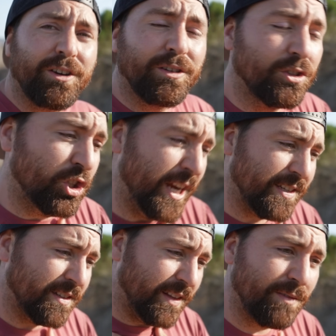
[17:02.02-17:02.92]
your
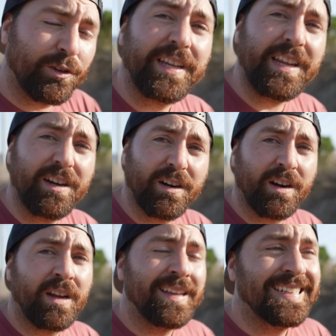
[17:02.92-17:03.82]
chest level here.
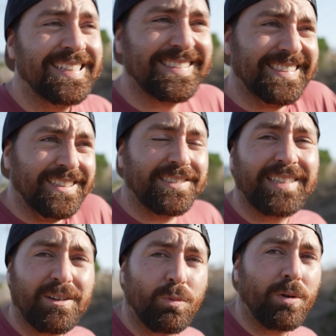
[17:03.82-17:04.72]
It's gonna
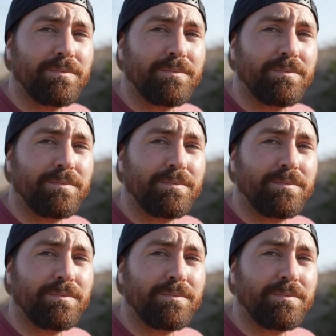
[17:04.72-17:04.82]
sound more